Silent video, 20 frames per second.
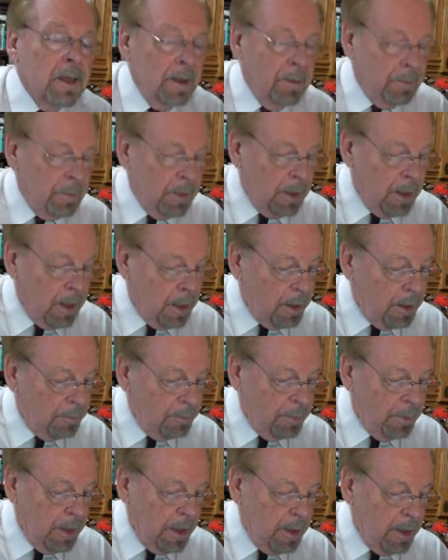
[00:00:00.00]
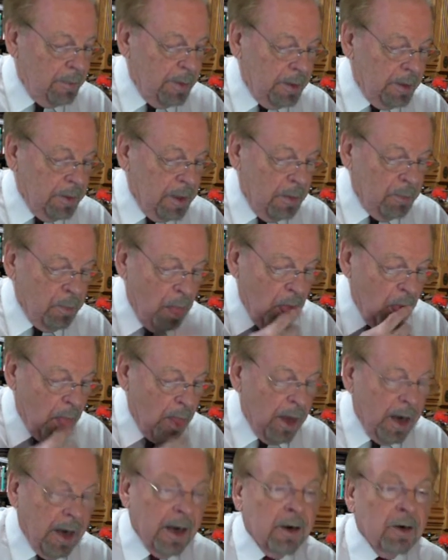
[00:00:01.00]
but how about
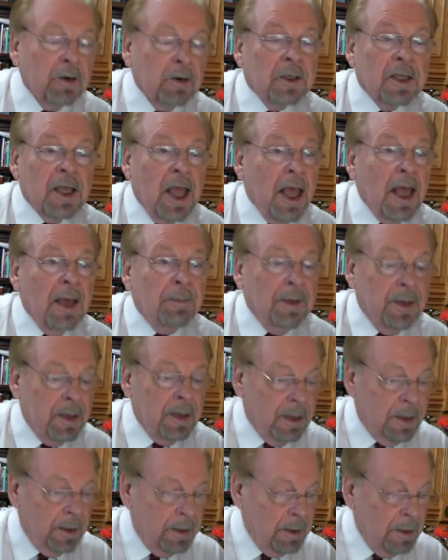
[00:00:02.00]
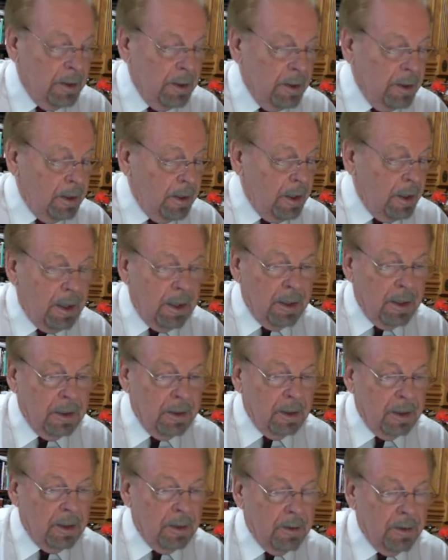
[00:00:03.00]
Harold Camping? And
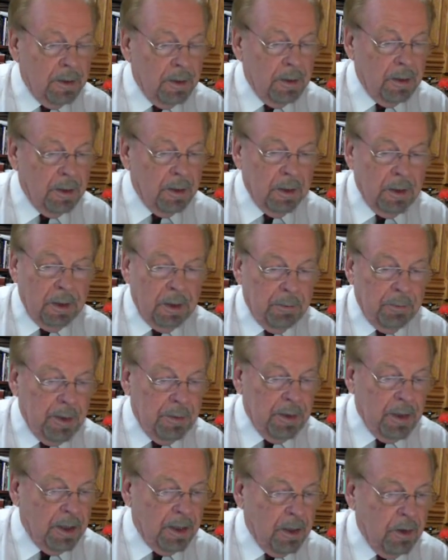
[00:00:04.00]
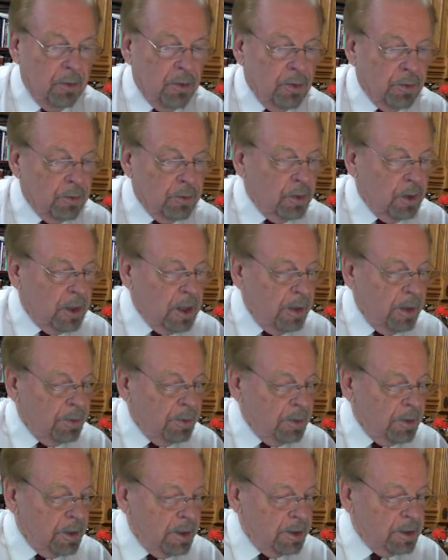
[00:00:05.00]
maybe I can go through a couple
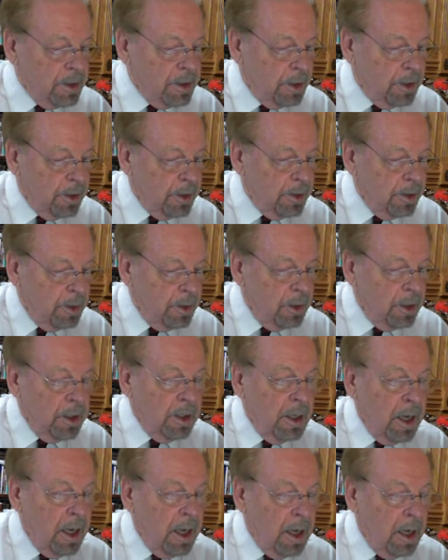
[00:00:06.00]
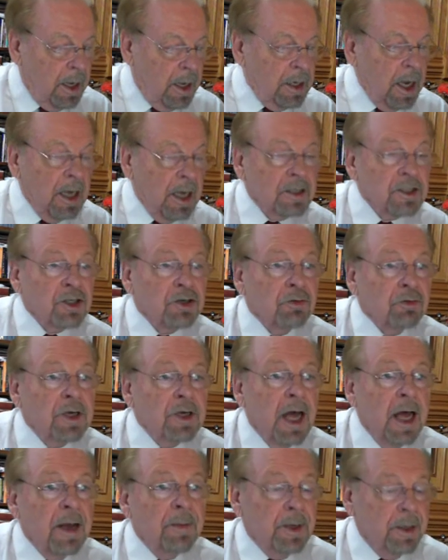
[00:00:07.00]
of these here.
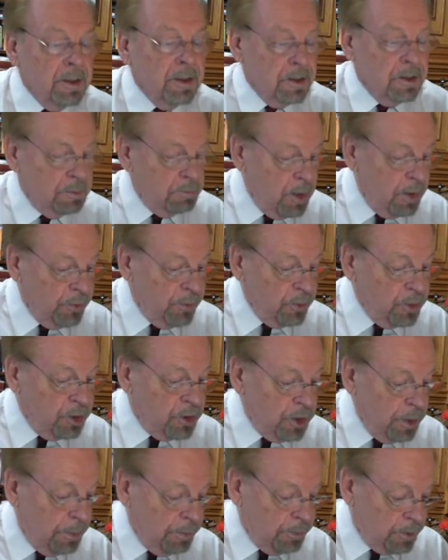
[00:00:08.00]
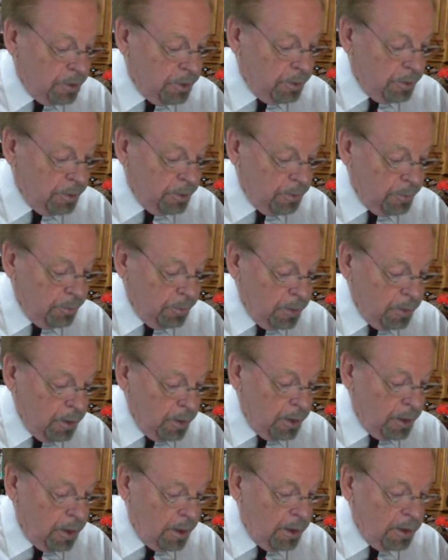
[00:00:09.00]
Nostradamus, Mother Shipton,
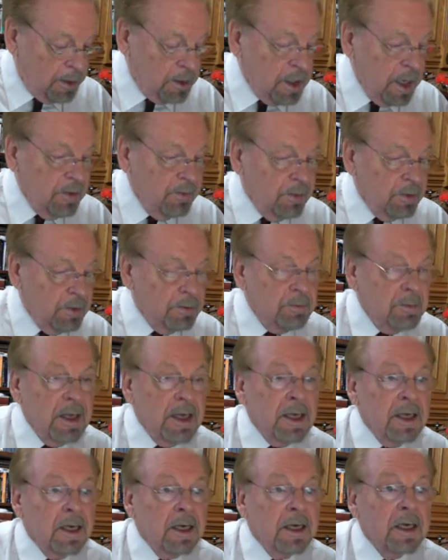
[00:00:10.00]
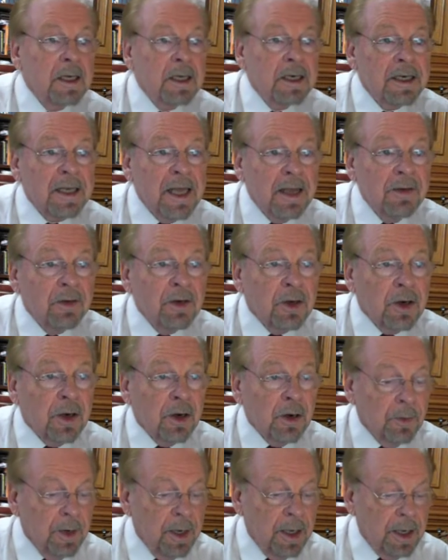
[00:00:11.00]
David Meade, David
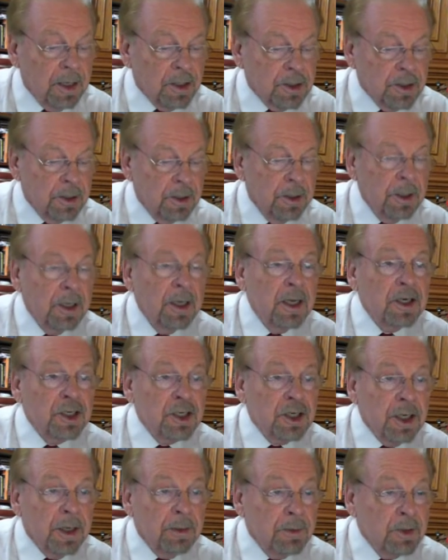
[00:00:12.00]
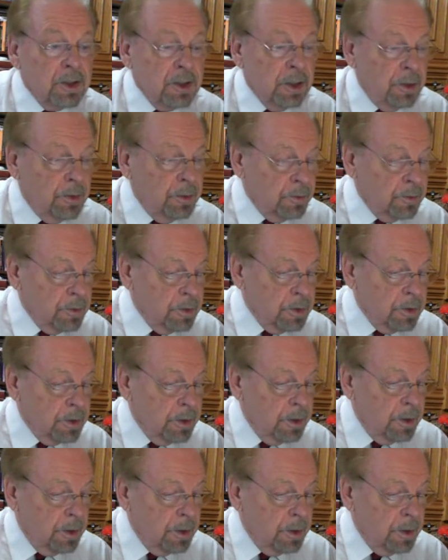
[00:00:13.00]
Koresh, Jim Jones,